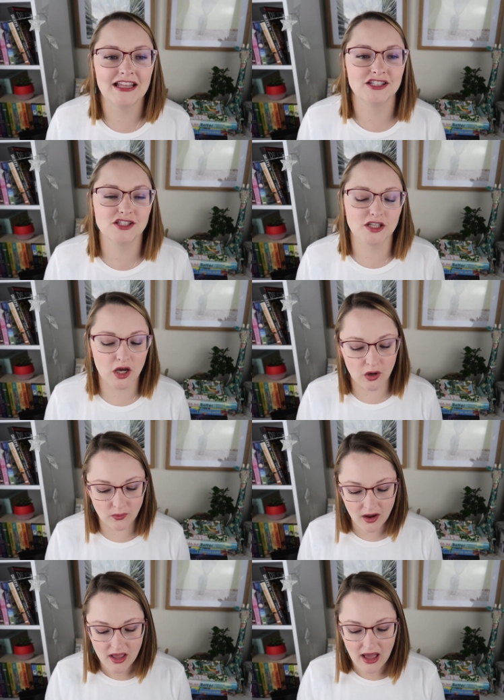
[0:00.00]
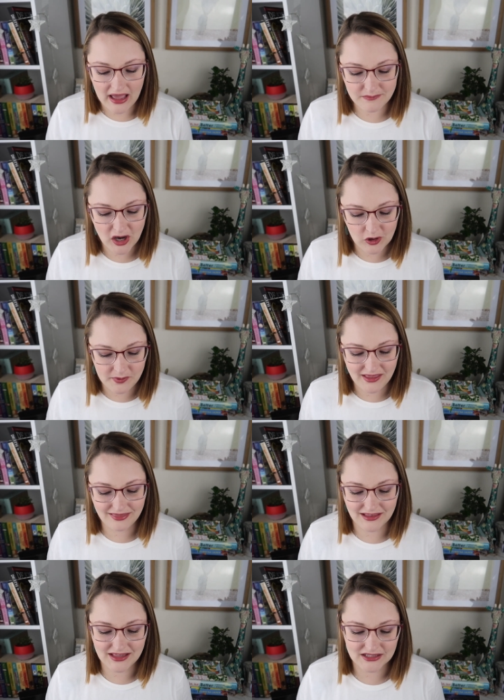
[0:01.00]
And so I'm
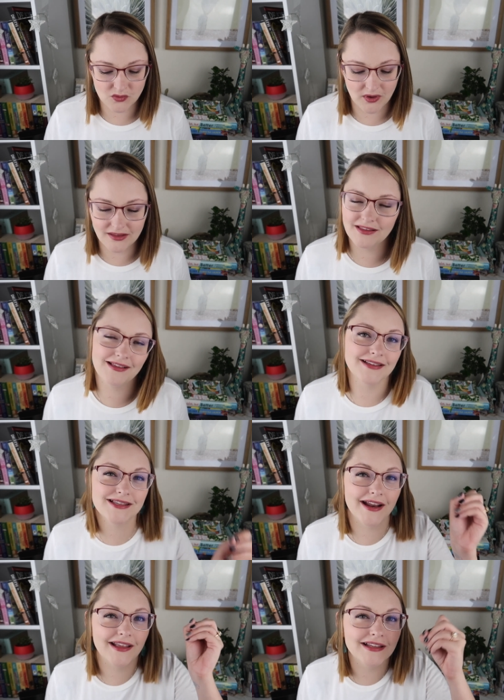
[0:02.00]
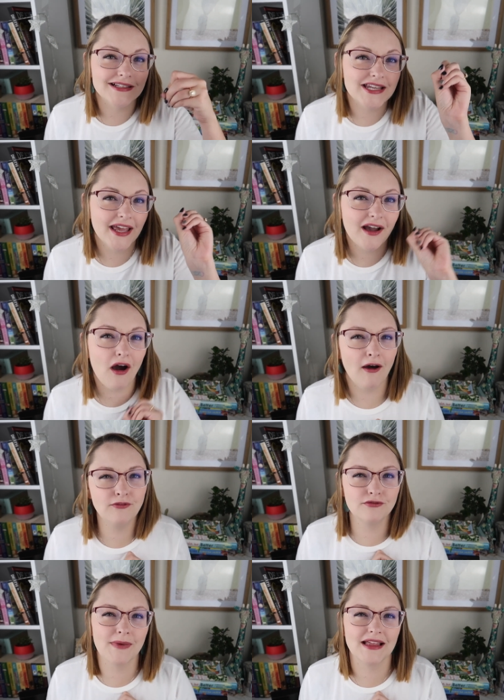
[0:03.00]
hoping that that's one of the things that I can tick
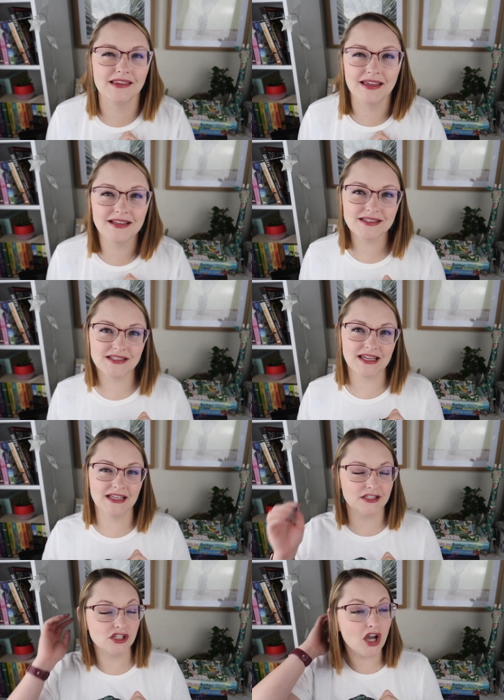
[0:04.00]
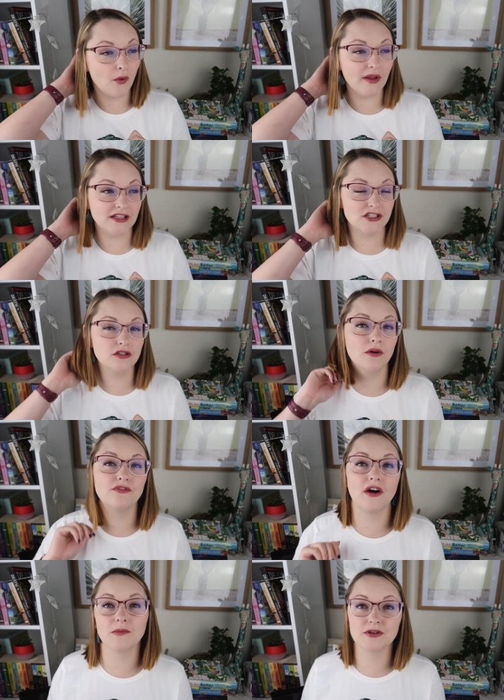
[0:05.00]
off of my list, is going to a
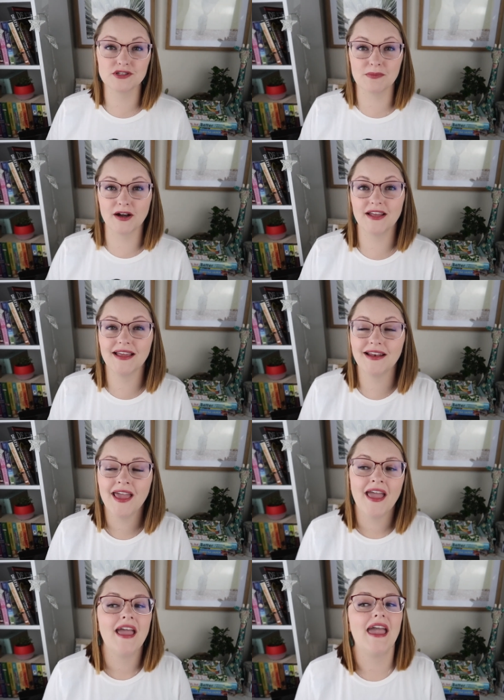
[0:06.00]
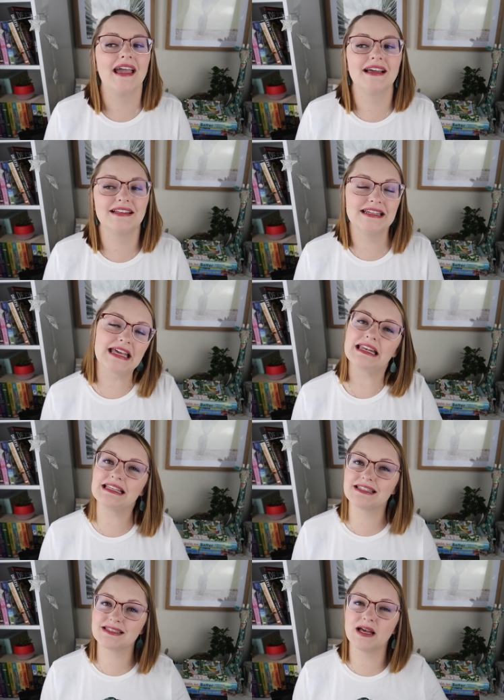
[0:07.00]
farmer's market and
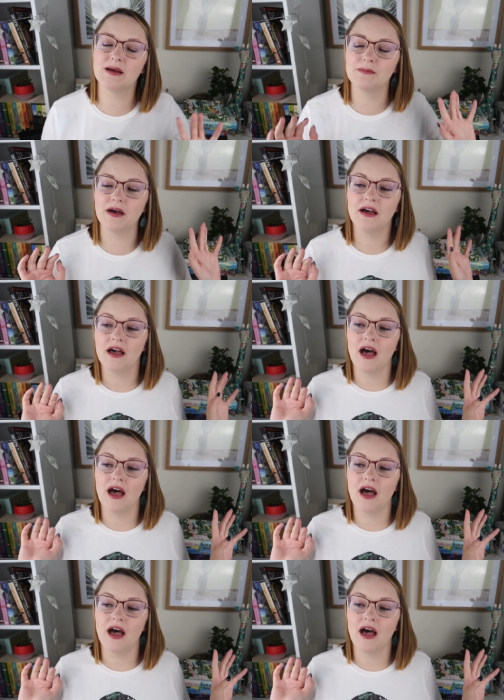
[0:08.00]
getting some